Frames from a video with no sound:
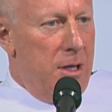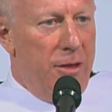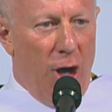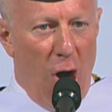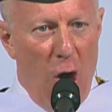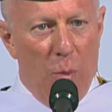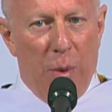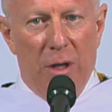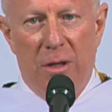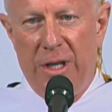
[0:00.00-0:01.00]
The
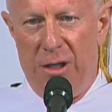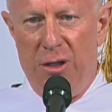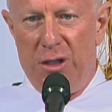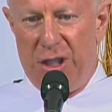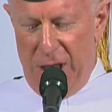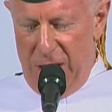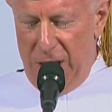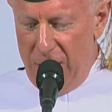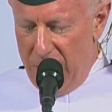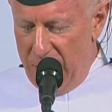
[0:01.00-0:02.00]
hope that you
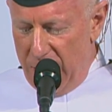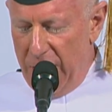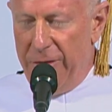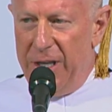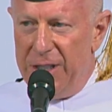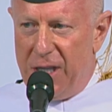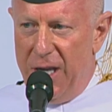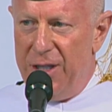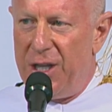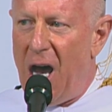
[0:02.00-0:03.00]
see in these
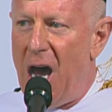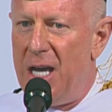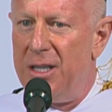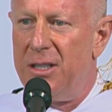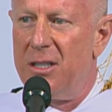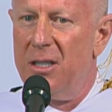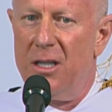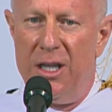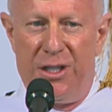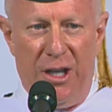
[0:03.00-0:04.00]
kids' eyes
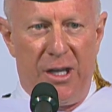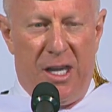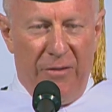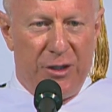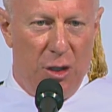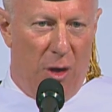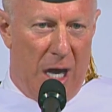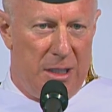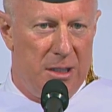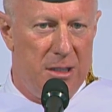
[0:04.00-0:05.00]
is their gift to
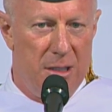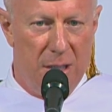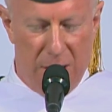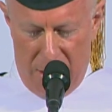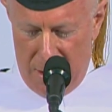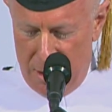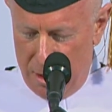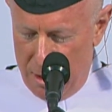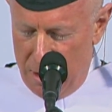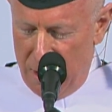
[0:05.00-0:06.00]
us,
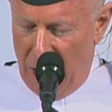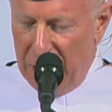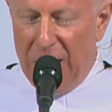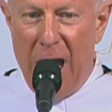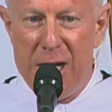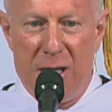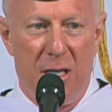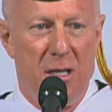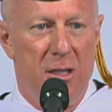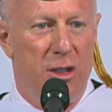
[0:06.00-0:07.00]
a light
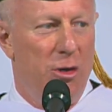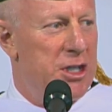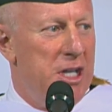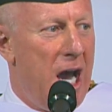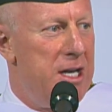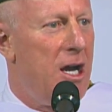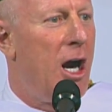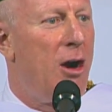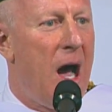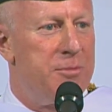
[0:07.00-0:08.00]
to ignite
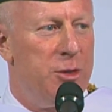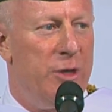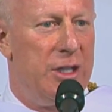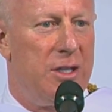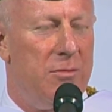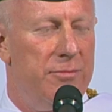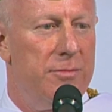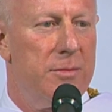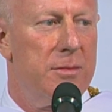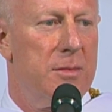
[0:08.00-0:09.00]
our optimism
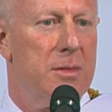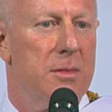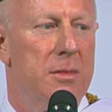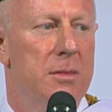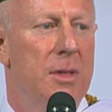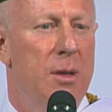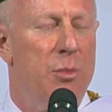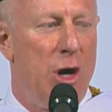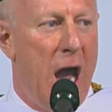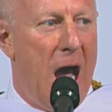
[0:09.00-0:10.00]
and
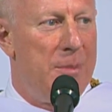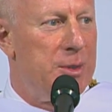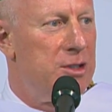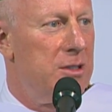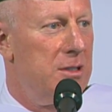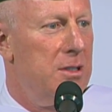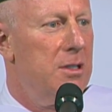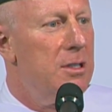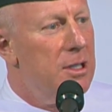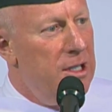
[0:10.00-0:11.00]
perhaps
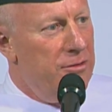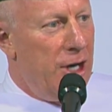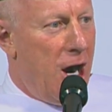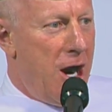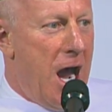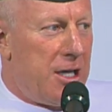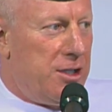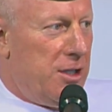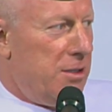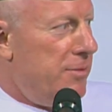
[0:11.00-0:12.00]
even our
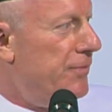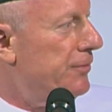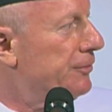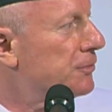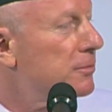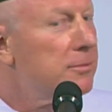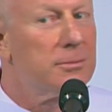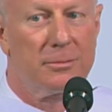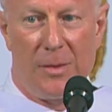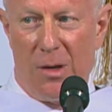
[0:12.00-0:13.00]
action.
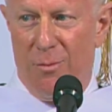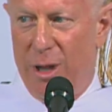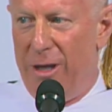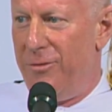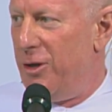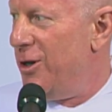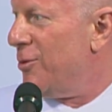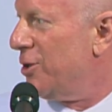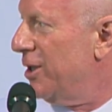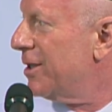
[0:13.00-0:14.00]
Play the video,
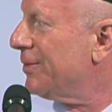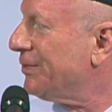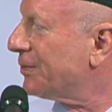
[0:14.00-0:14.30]
please.